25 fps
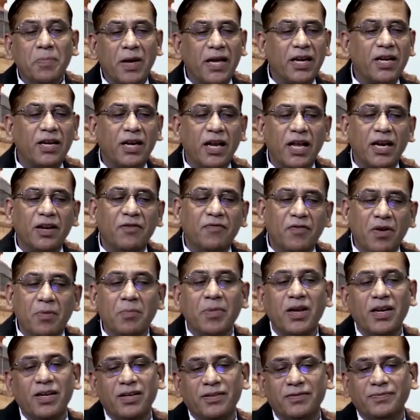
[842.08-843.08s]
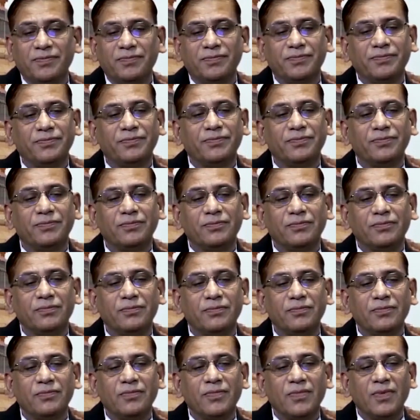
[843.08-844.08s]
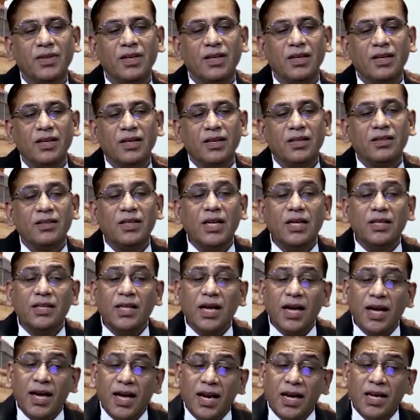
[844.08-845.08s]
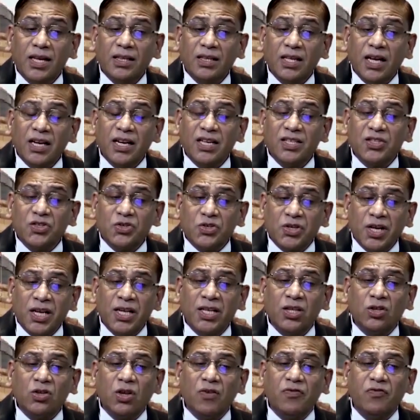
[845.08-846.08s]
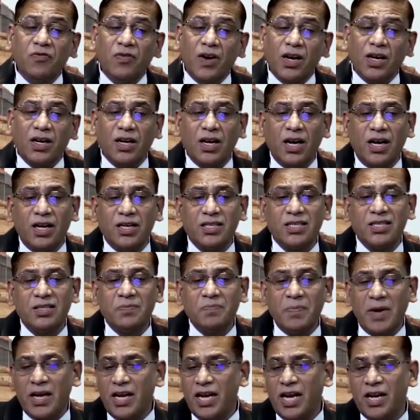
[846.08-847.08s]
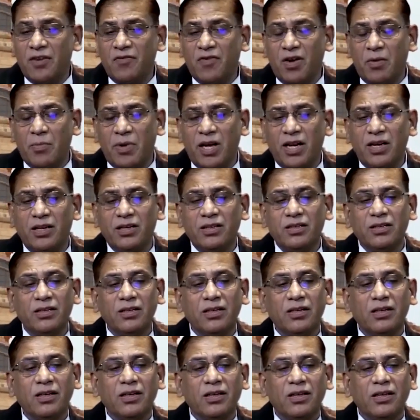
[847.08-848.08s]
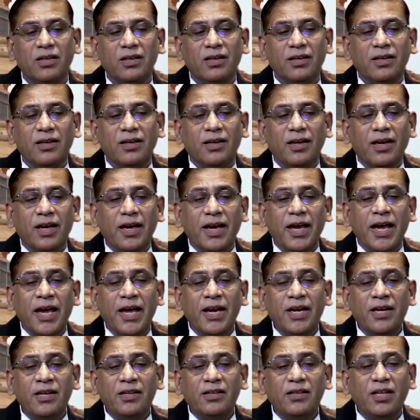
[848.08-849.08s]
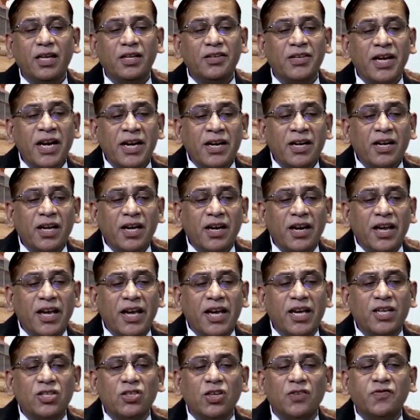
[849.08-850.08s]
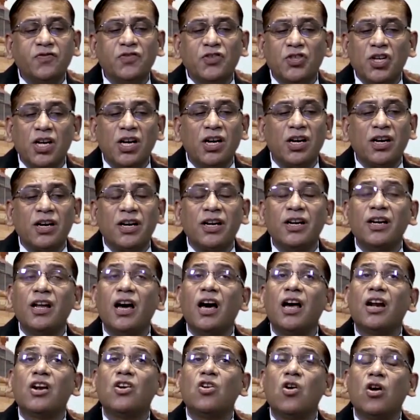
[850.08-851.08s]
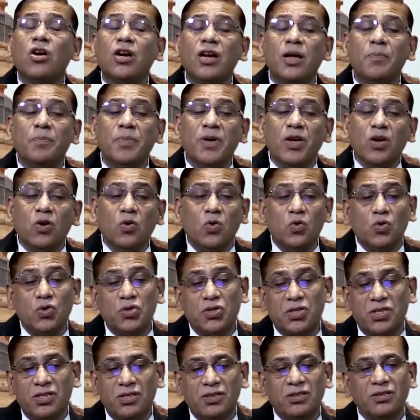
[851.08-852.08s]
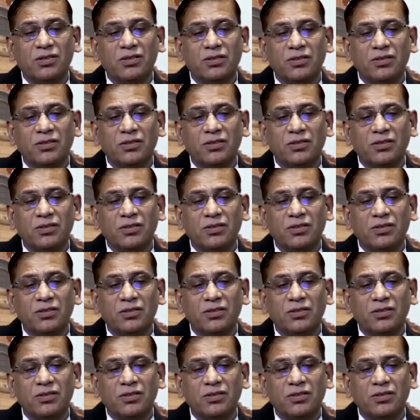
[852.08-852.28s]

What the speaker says: men and women, that the health and strength of workers, men and women, and the tender age of children are not abused,